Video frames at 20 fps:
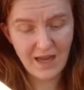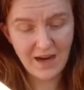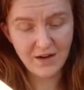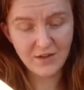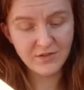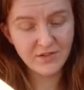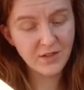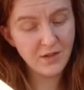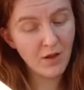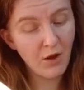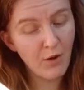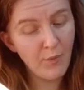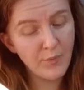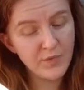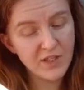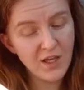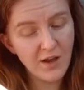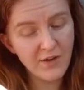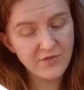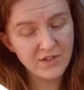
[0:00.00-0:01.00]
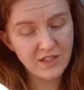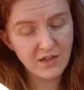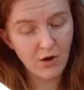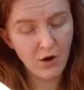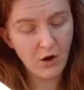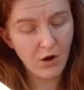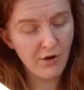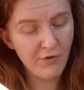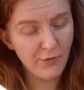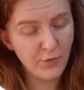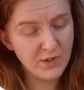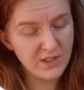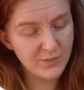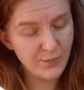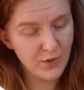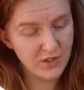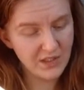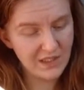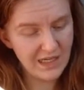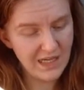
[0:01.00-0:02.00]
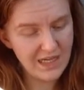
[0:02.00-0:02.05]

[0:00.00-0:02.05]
and as observed in a half-whisper to